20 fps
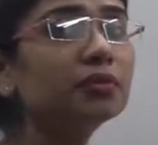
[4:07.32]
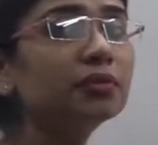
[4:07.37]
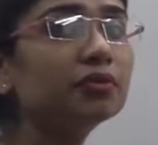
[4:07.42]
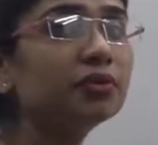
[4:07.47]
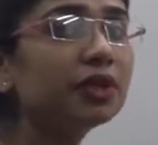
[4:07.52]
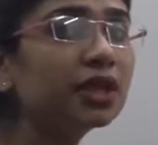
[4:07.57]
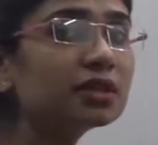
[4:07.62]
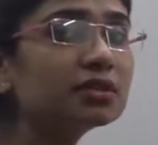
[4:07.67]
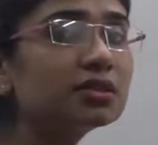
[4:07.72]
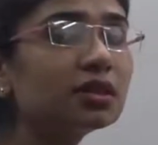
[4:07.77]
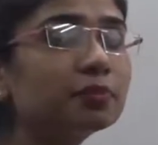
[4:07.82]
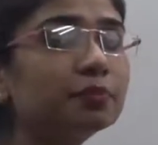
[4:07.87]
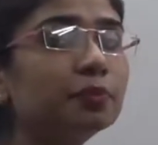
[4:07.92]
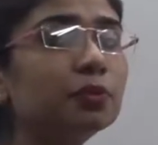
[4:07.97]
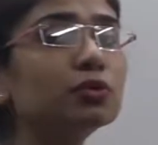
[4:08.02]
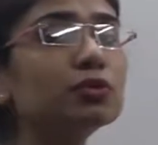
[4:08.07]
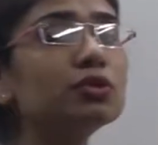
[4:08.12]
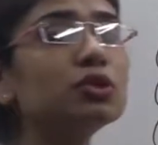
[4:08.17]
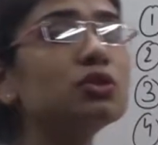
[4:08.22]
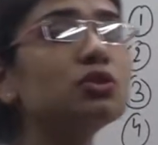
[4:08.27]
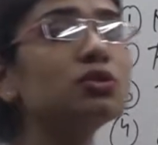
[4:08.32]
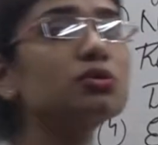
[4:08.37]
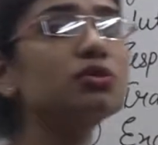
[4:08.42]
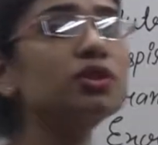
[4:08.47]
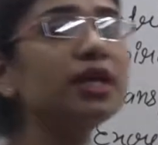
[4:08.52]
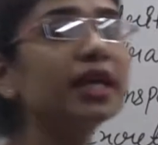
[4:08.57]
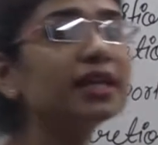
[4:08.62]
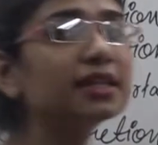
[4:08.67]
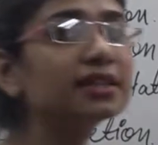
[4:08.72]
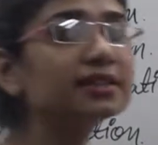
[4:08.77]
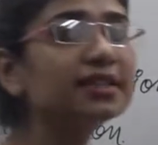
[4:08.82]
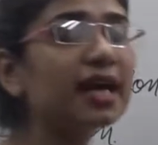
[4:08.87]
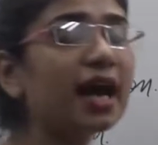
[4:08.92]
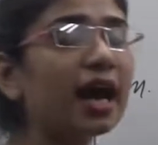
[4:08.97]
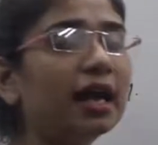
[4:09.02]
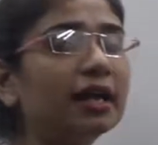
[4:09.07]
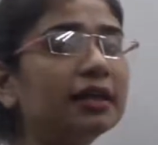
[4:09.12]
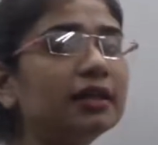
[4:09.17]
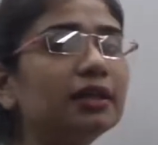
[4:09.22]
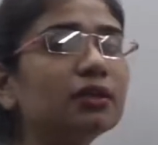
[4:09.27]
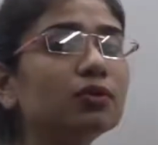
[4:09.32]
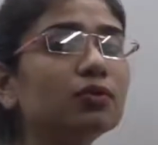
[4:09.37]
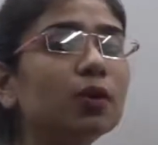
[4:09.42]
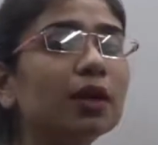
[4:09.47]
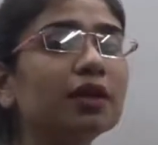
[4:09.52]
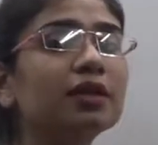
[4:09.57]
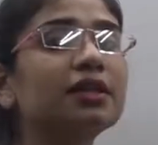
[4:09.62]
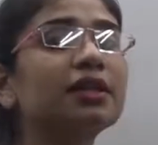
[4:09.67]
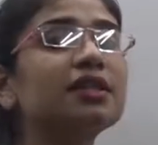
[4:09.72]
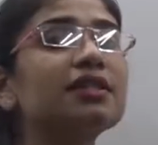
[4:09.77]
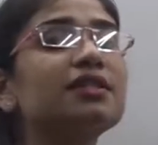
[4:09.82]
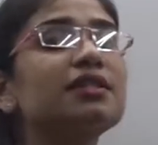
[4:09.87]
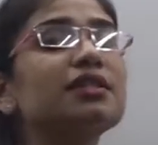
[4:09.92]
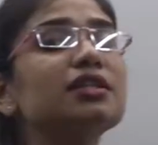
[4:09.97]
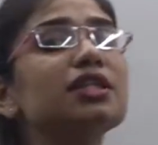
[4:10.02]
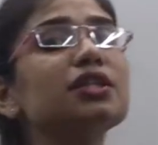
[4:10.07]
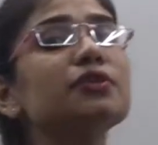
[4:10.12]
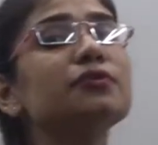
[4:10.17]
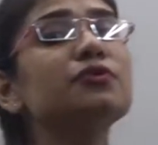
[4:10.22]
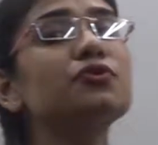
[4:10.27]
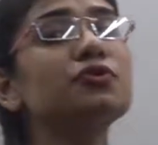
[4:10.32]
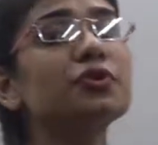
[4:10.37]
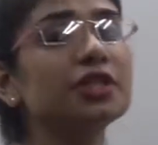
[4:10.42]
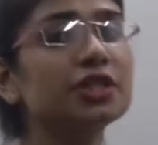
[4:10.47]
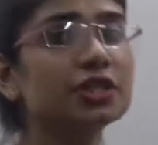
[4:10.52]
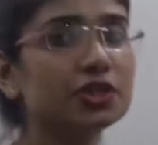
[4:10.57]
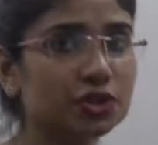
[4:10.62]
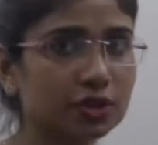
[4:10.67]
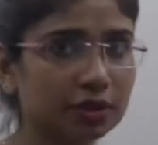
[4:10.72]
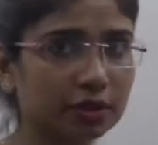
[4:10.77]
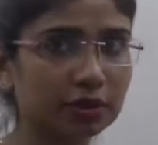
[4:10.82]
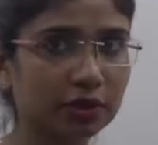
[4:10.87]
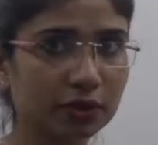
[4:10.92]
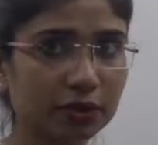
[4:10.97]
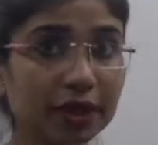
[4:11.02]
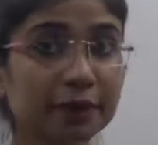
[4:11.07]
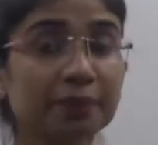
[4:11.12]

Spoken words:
we are supposed to think that what is nutrition?